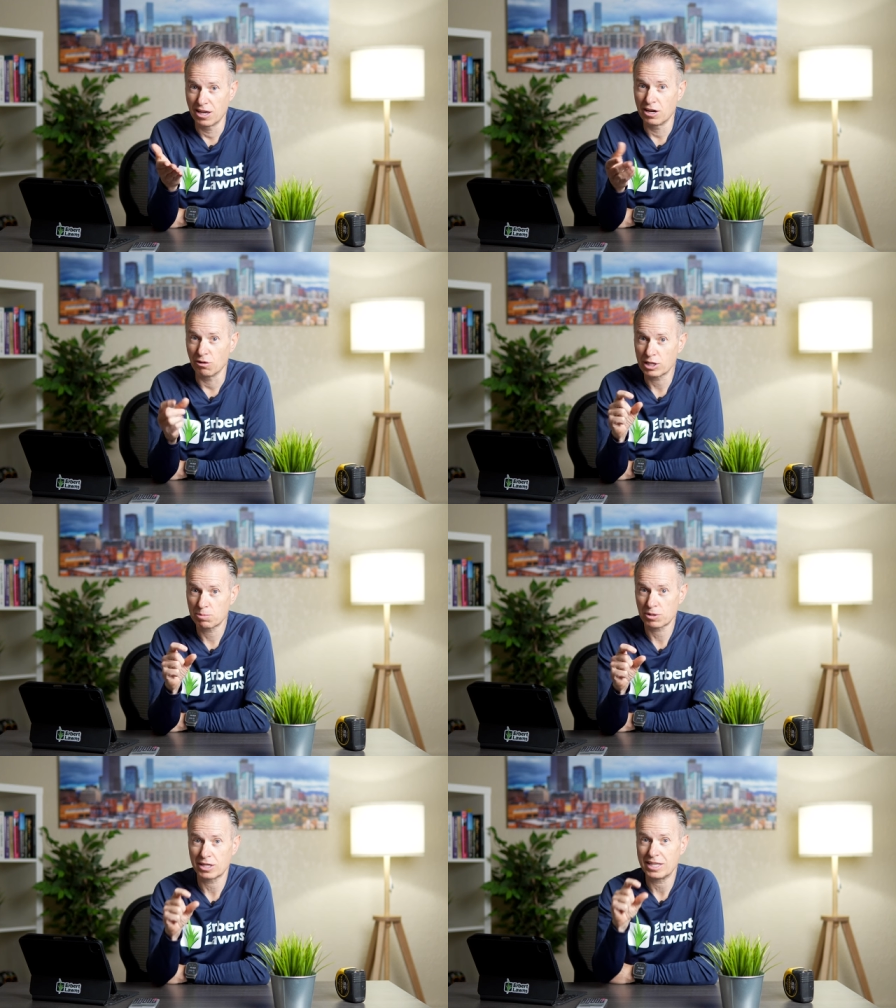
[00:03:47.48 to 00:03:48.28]
you're only
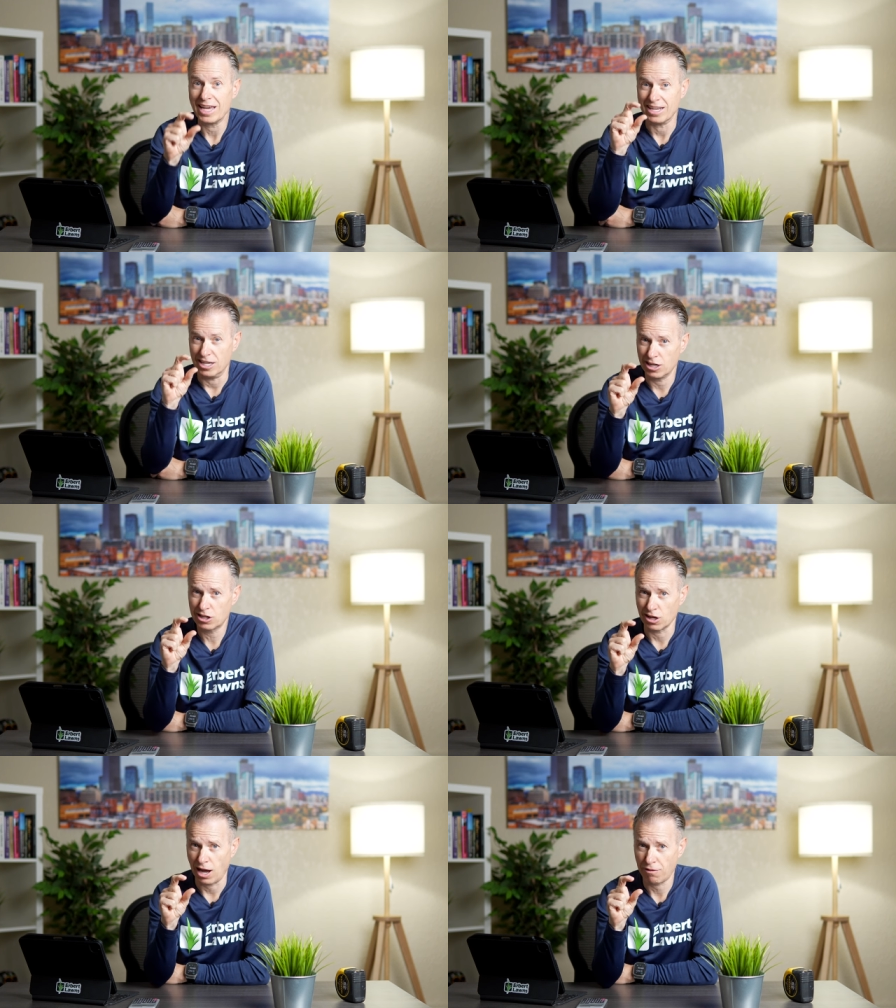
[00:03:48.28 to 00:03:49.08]
supposed to take an
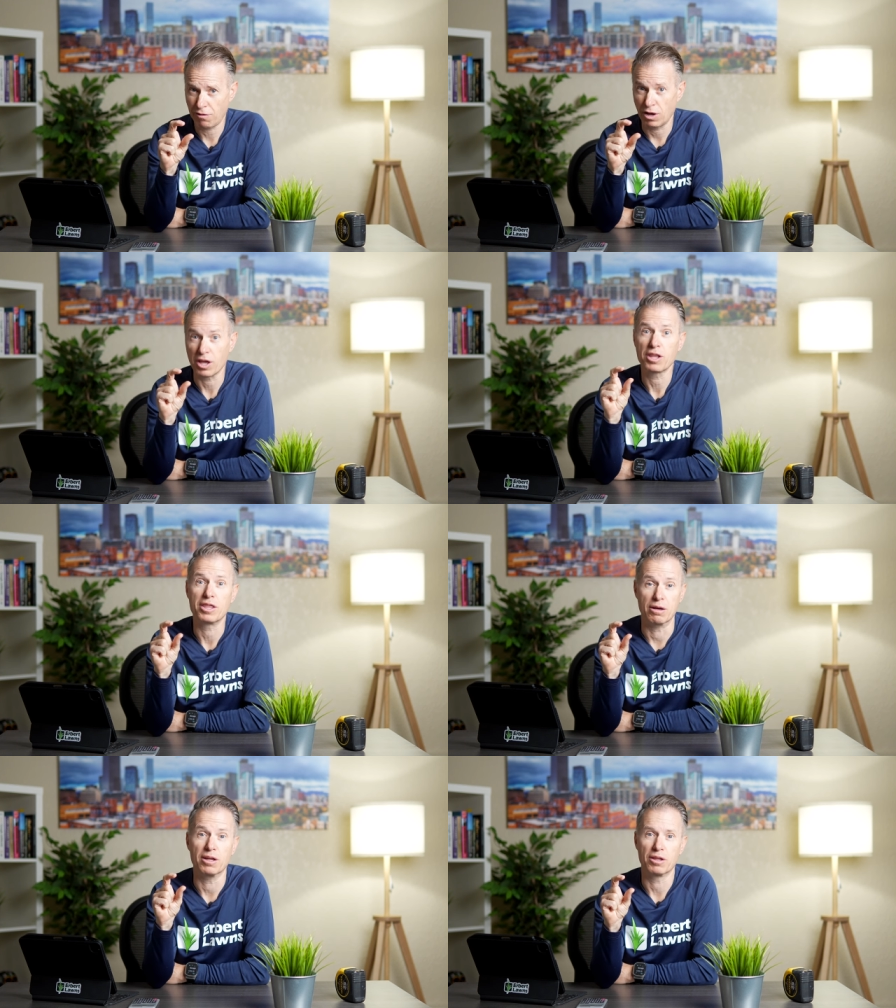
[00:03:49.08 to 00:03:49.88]
inch off uh,
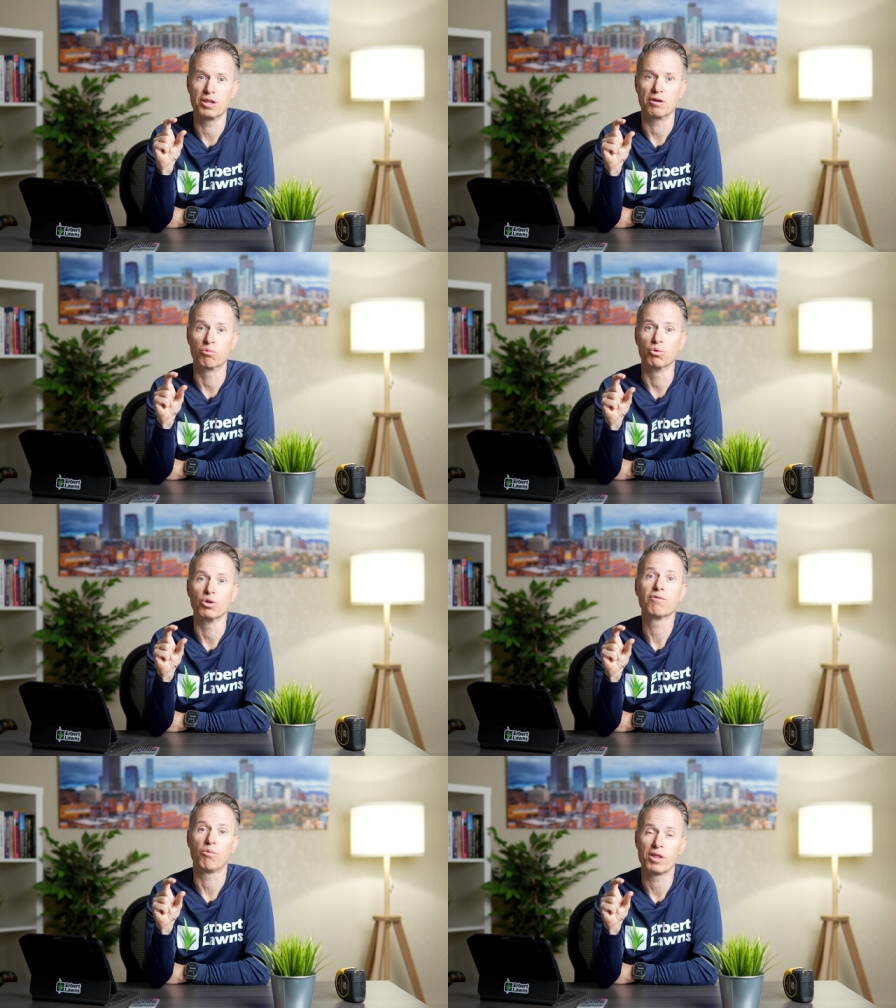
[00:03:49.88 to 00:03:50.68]
the, the rule
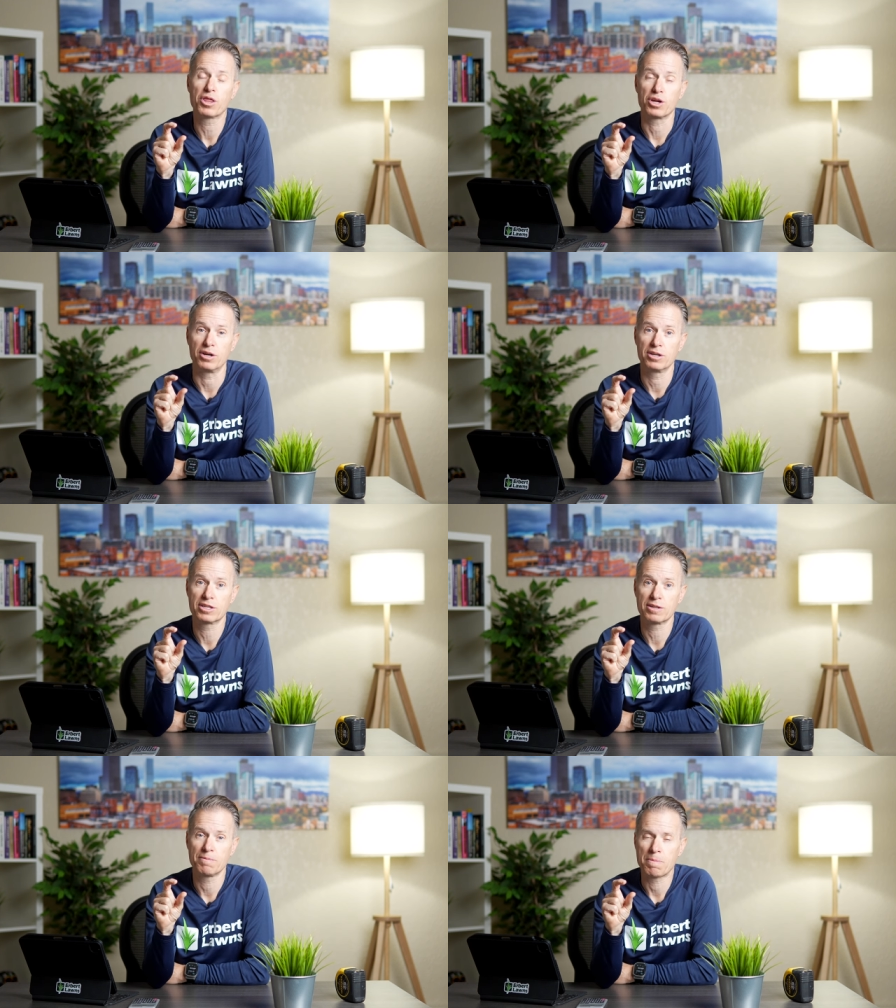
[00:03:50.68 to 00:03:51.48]
of one
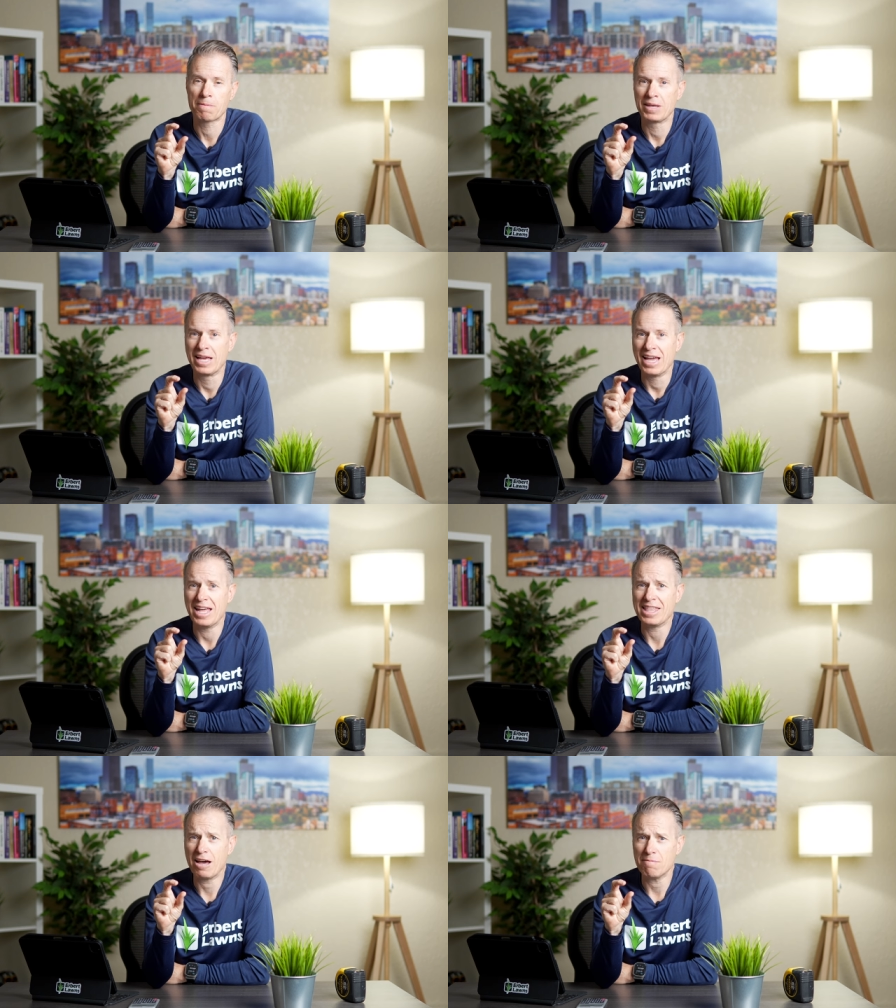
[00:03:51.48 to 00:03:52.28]
thirds.
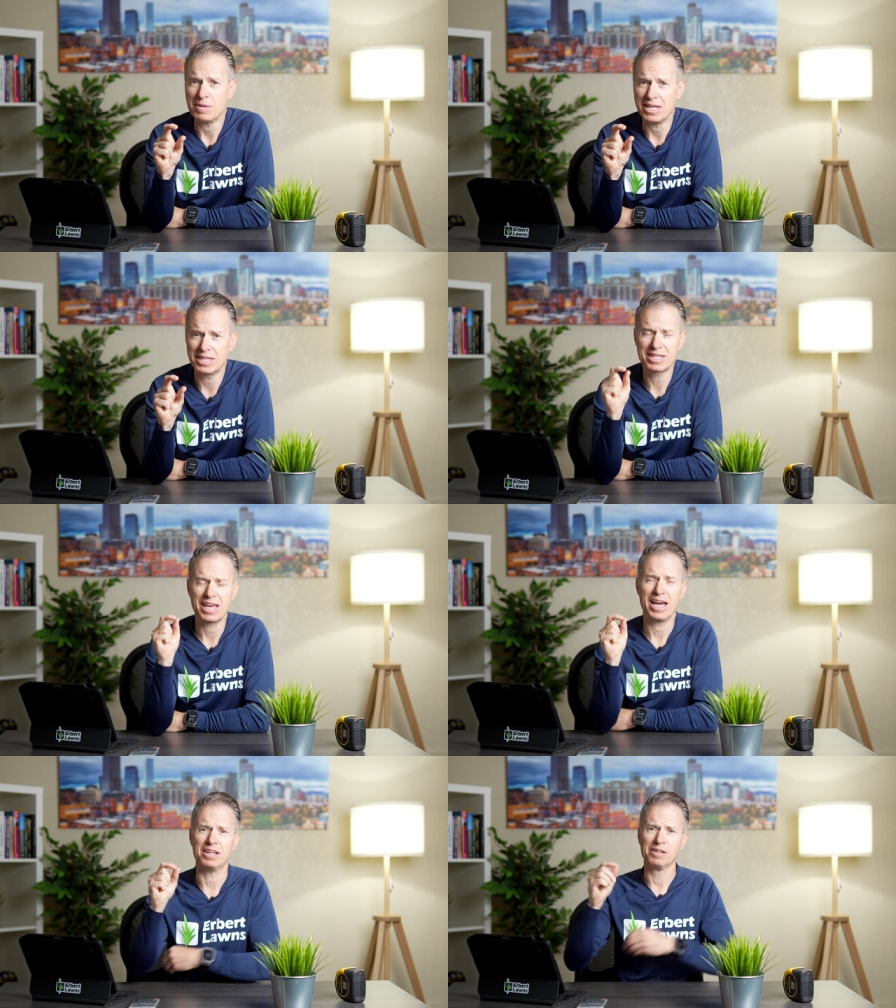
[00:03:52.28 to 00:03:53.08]
And that means
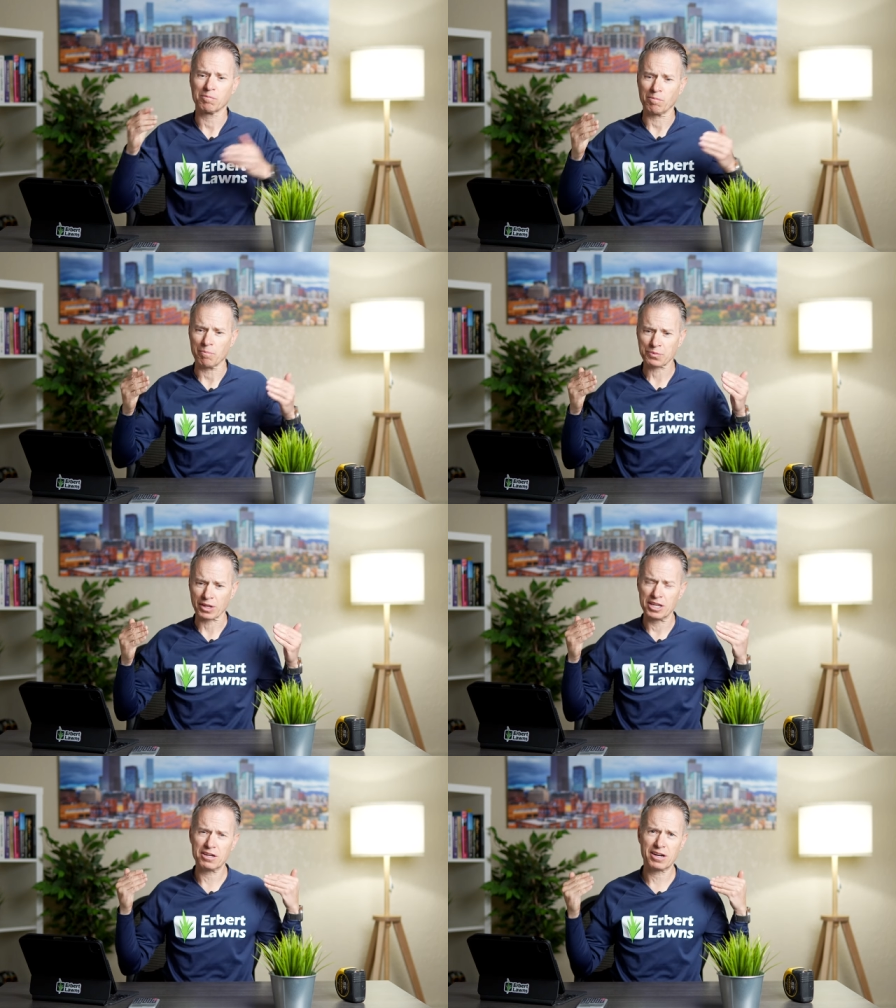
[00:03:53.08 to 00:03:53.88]
that
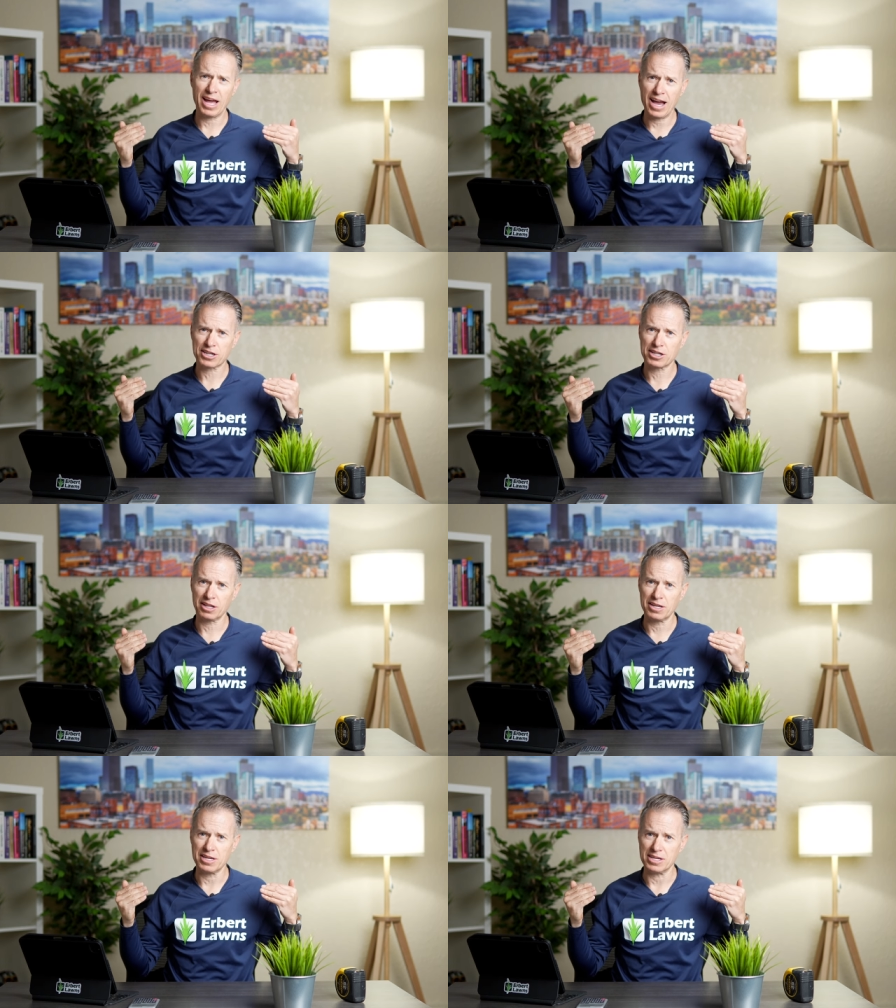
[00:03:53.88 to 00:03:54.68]
you're going to
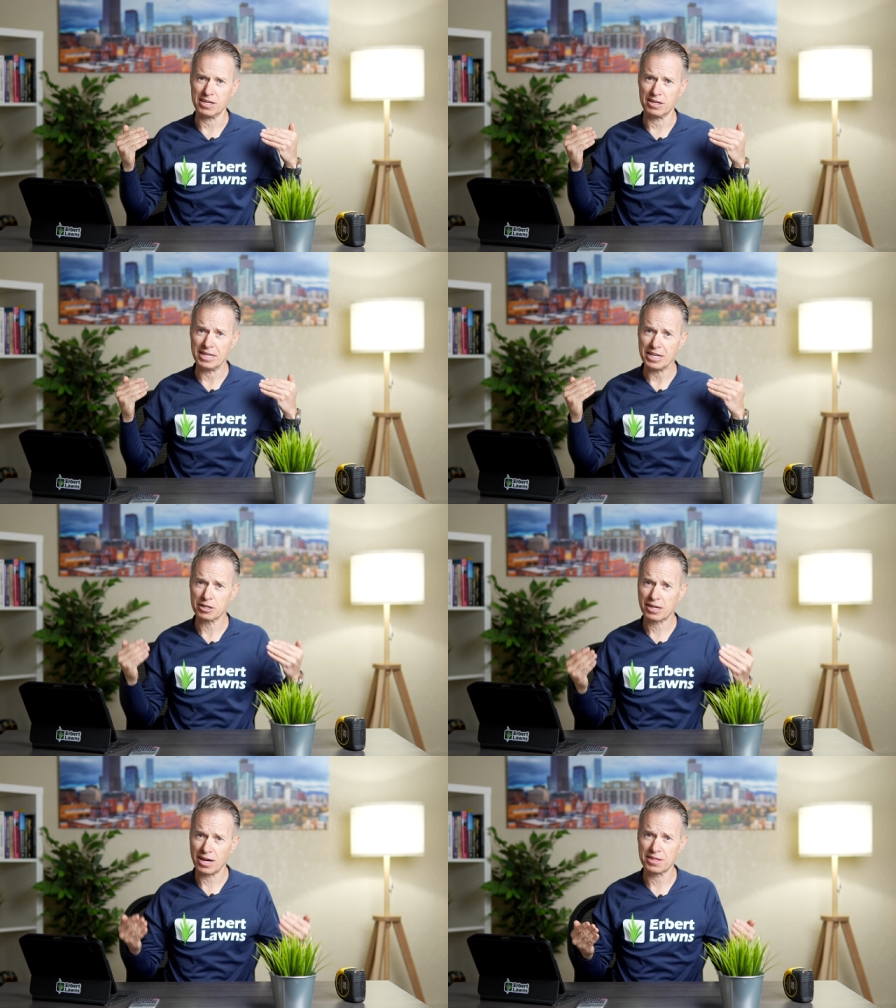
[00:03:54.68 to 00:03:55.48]
actually need to
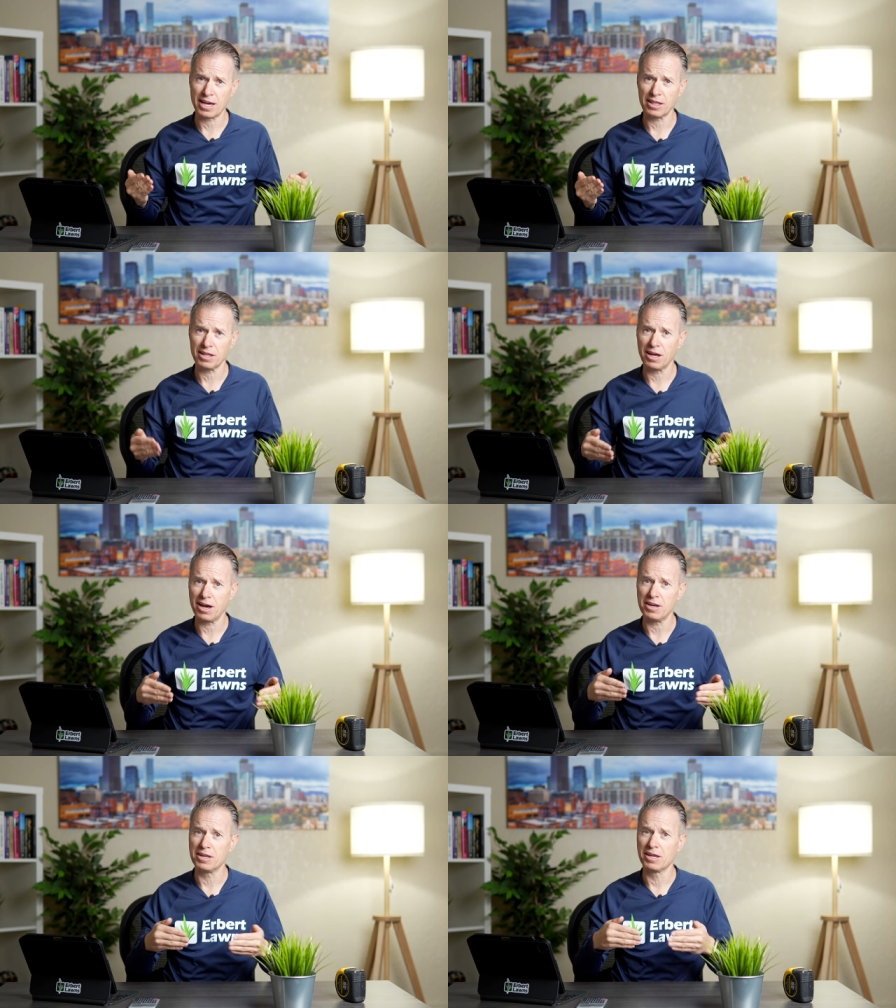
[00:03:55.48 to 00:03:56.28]
cut that
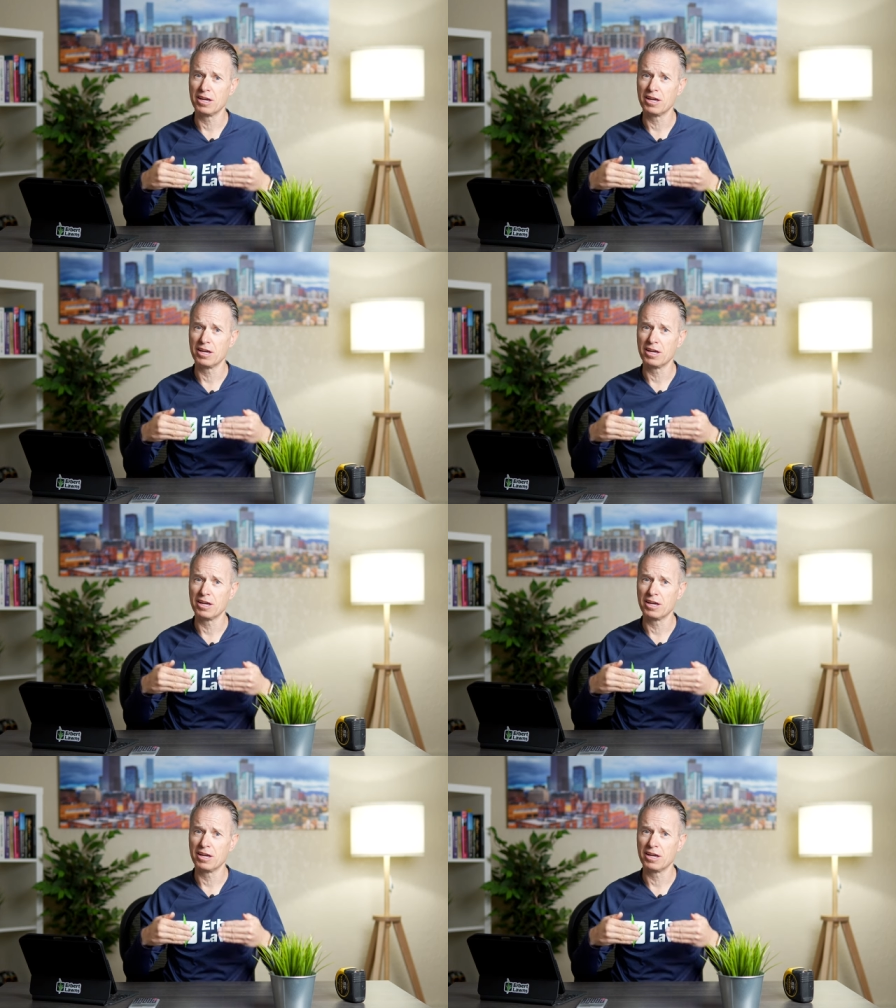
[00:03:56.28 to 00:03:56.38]
lawn